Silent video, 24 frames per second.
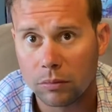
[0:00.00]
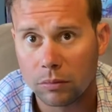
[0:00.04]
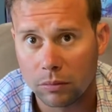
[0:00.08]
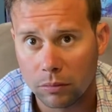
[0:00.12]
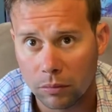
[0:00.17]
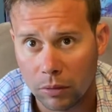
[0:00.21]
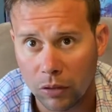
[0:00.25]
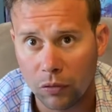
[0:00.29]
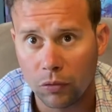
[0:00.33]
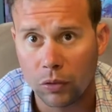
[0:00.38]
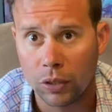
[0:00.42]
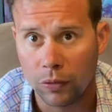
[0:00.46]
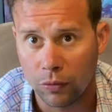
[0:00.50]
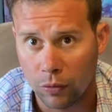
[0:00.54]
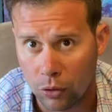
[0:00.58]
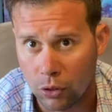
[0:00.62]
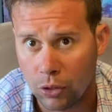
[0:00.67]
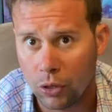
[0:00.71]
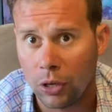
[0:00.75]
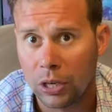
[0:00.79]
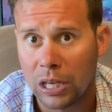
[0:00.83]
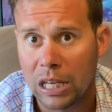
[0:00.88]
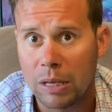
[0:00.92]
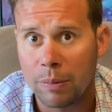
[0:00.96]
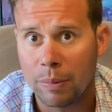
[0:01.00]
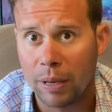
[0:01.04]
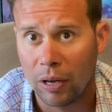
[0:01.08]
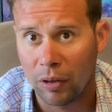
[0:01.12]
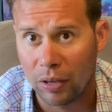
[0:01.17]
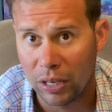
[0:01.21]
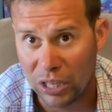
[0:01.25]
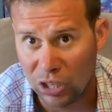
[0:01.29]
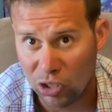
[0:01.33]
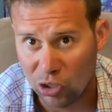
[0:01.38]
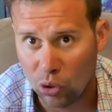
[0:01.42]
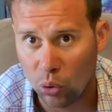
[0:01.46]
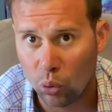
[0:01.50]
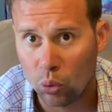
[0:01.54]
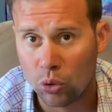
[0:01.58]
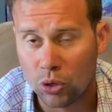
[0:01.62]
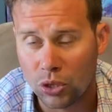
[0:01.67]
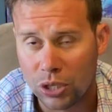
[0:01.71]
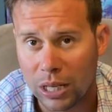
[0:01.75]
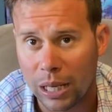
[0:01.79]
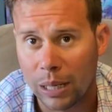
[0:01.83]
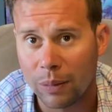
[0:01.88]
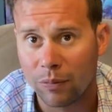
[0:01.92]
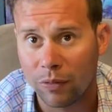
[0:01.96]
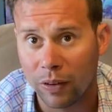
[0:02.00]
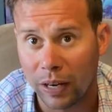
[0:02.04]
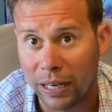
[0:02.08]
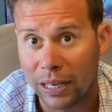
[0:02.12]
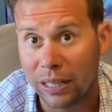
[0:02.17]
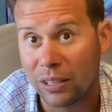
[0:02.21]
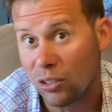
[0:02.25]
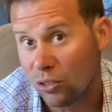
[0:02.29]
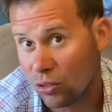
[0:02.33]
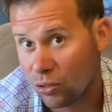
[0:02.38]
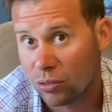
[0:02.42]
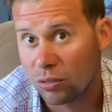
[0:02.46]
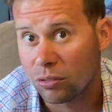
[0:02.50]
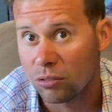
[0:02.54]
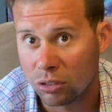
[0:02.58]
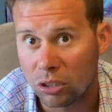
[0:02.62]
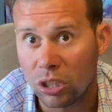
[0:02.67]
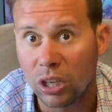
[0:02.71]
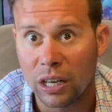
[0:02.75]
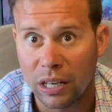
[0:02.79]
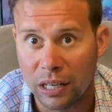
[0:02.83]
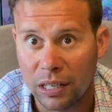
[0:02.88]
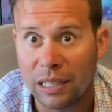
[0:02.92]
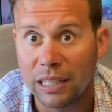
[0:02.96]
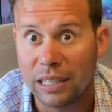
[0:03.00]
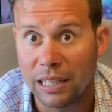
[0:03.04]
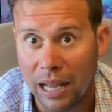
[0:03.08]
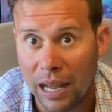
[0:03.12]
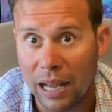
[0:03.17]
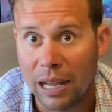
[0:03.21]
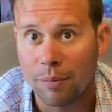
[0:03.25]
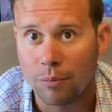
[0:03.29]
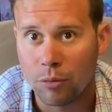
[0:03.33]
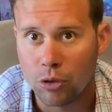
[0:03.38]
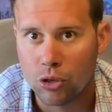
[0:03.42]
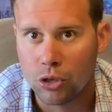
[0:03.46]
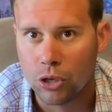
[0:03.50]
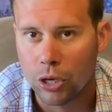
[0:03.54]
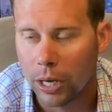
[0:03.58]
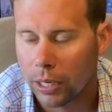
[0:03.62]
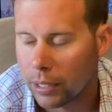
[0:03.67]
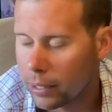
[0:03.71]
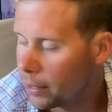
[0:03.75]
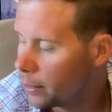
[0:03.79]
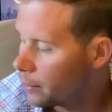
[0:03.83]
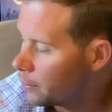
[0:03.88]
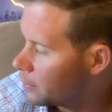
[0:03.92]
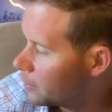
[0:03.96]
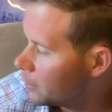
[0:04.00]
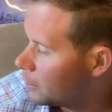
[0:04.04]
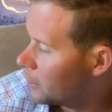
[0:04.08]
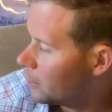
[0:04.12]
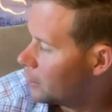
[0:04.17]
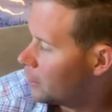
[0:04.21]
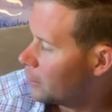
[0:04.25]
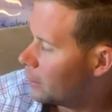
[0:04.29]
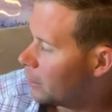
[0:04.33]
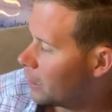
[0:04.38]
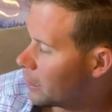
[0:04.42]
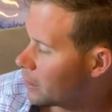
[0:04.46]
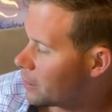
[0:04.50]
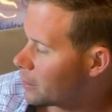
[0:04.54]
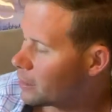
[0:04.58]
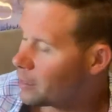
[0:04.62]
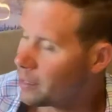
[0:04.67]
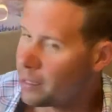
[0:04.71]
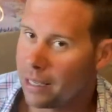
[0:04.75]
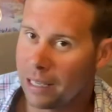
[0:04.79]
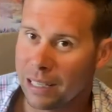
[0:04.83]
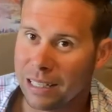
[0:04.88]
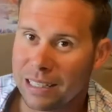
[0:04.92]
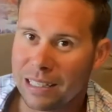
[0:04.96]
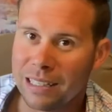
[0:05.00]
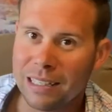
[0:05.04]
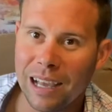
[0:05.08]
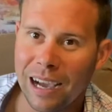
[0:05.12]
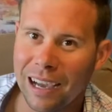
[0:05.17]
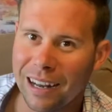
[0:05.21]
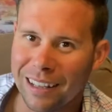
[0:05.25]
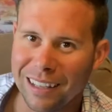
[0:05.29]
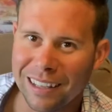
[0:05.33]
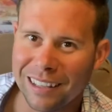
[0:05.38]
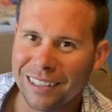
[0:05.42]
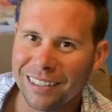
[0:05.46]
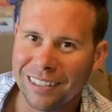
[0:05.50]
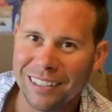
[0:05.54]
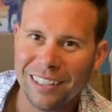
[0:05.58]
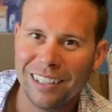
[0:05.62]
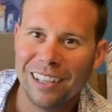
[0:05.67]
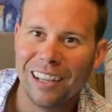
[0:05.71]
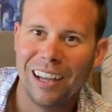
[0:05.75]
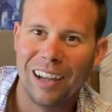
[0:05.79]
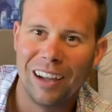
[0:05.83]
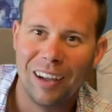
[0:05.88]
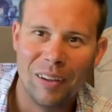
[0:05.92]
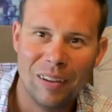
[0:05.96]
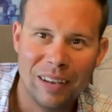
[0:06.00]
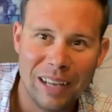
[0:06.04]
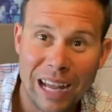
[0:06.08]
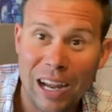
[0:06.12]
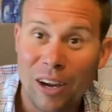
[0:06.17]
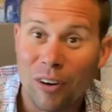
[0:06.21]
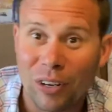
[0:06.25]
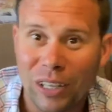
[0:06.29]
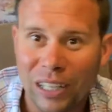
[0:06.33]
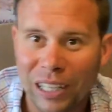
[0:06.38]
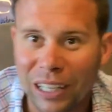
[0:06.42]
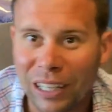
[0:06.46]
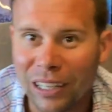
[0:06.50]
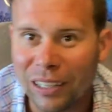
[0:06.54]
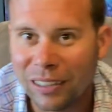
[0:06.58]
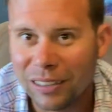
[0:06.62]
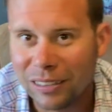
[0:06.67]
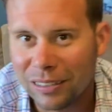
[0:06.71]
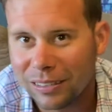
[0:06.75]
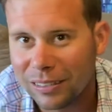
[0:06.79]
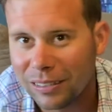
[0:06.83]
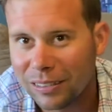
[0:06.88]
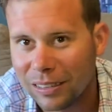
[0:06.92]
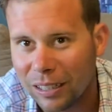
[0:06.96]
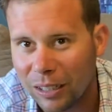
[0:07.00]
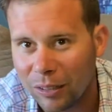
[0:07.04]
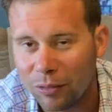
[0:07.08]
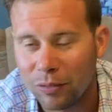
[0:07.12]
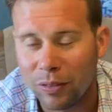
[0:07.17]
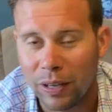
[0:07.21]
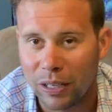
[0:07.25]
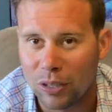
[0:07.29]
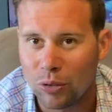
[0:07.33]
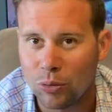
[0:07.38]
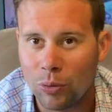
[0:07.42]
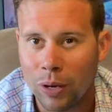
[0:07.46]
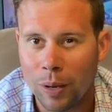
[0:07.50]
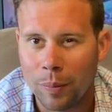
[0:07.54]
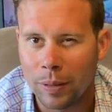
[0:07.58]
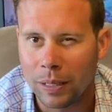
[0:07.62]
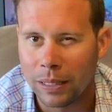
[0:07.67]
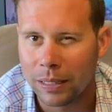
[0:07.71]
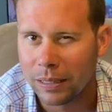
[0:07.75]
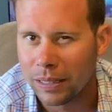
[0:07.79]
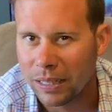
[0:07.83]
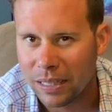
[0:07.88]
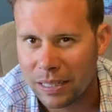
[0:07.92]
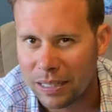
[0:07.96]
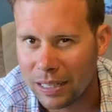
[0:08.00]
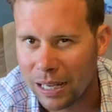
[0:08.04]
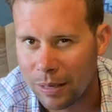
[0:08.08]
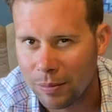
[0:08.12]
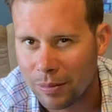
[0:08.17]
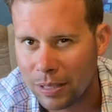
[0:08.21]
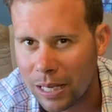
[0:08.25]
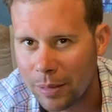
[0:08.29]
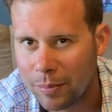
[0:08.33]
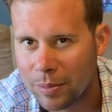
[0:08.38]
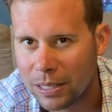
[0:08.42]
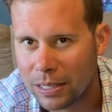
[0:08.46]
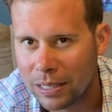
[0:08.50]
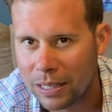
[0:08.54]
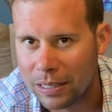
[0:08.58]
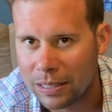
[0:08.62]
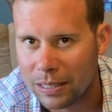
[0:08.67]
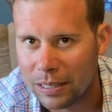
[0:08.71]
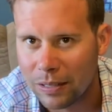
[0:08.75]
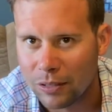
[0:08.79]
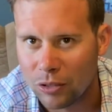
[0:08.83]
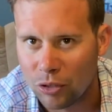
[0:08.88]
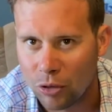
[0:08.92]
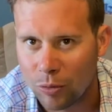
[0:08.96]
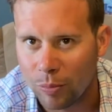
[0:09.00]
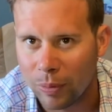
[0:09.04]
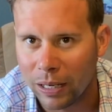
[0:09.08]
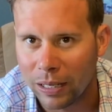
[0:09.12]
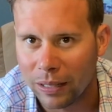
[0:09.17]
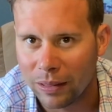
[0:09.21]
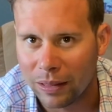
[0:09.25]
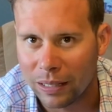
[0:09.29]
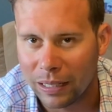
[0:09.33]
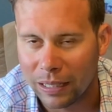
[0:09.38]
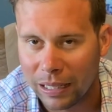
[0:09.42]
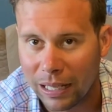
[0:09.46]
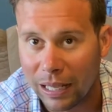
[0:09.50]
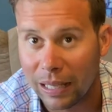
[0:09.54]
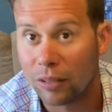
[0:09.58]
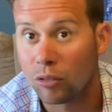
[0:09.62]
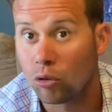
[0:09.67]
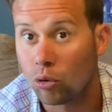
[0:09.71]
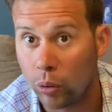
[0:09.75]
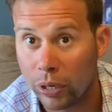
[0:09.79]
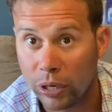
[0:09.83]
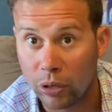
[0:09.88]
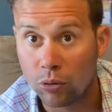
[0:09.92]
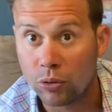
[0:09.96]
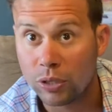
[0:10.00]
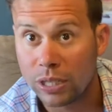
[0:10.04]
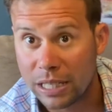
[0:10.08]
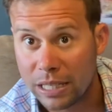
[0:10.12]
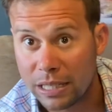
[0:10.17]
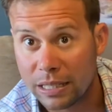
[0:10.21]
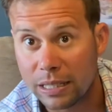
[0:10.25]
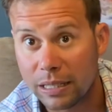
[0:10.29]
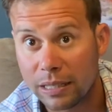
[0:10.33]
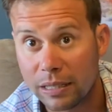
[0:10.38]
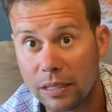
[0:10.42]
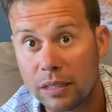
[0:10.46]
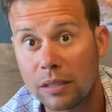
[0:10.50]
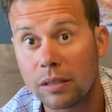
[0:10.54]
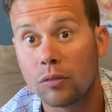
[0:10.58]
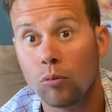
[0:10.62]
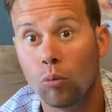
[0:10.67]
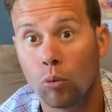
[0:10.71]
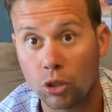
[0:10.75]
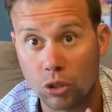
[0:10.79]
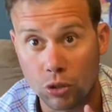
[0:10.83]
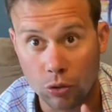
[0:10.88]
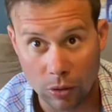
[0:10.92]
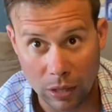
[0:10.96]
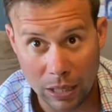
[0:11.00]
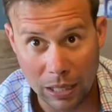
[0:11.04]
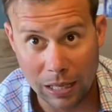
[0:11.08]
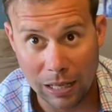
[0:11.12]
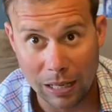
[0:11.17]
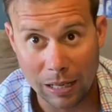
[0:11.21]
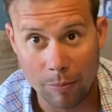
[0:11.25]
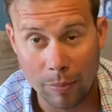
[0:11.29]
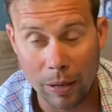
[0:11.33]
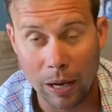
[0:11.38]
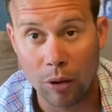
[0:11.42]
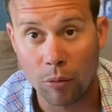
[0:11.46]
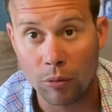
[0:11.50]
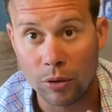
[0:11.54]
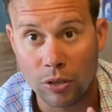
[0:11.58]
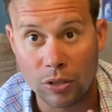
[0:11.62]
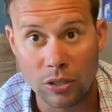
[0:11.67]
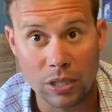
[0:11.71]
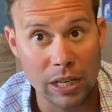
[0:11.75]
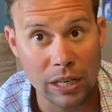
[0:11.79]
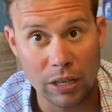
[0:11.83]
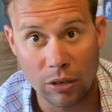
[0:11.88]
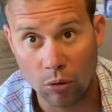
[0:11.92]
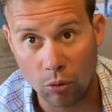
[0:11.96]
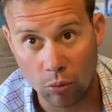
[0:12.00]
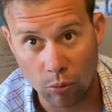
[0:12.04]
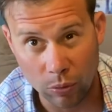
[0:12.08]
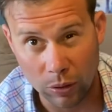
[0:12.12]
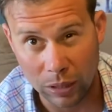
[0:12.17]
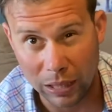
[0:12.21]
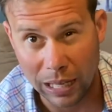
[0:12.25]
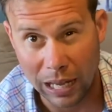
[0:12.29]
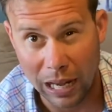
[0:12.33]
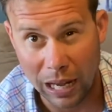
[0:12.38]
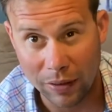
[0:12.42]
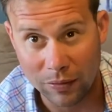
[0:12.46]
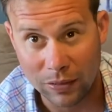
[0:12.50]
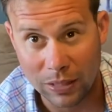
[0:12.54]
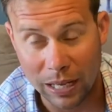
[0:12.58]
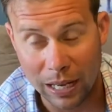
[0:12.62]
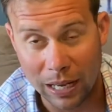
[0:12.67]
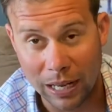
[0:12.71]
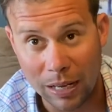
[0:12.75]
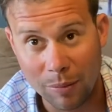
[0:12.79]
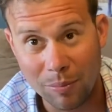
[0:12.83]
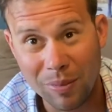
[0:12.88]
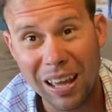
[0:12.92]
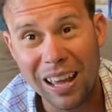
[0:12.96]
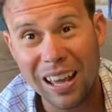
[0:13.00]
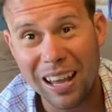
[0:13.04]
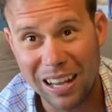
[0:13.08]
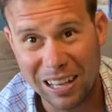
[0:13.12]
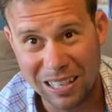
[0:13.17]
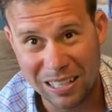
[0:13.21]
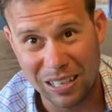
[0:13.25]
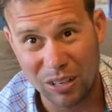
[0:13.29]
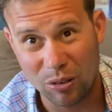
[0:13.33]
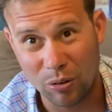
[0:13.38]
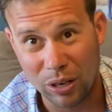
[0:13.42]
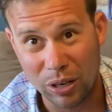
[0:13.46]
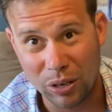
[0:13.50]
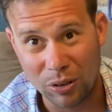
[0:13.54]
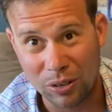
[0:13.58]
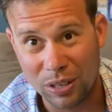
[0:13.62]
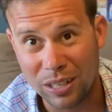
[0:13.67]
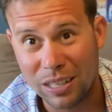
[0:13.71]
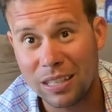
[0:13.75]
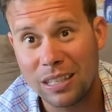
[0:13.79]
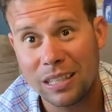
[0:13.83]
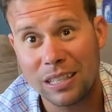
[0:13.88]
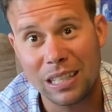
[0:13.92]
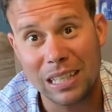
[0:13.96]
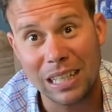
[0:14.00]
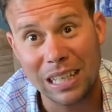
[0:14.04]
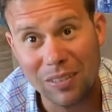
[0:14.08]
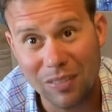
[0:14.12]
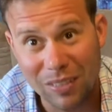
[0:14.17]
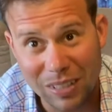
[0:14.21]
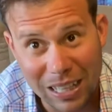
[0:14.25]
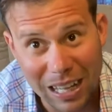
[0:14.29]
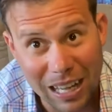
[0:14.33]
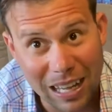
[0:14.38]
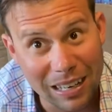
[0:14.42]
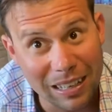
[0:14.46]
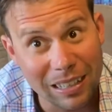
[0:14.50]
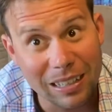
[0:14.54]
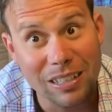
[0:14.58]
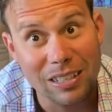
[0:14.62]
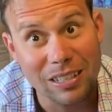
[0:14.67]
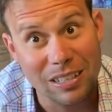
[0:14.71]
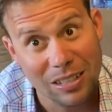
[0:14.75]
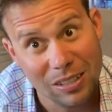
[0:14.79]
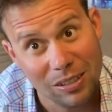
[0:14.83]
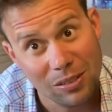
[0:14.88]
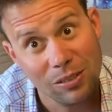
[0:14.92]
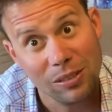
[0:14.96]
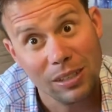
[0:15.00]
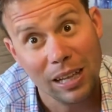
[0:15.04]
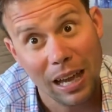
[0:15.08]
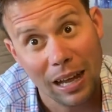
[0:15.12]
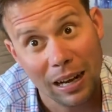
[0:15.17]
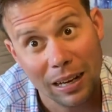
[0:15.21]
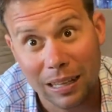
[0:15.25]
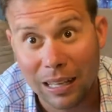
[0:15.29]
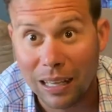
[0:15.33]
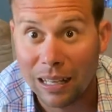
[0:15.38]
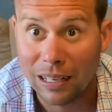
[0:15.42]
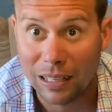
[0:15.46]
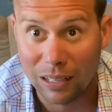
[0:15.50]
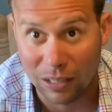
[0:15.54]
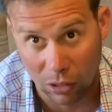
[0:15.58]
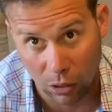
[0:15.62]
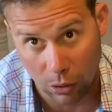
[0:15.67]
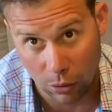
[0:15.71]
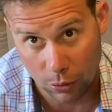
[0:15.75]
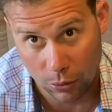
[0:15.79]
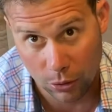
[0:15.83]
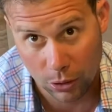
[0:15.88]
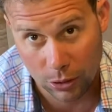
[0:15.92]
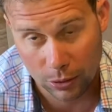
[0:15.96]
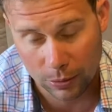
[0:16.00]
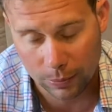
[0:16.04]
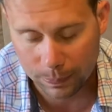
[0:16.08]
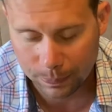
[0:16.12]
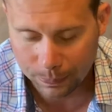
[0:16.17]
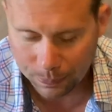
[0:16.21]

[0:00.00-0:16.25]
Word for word: If, if you're talking about indoors type fighting, you're going to need to aim your shotgun. It's it's not a an area effect weapon in the same type of sense as you might think at greater distance. What you're thinking about when you say you don't really have to aim is at greater distance, and even then, you still got to get it close.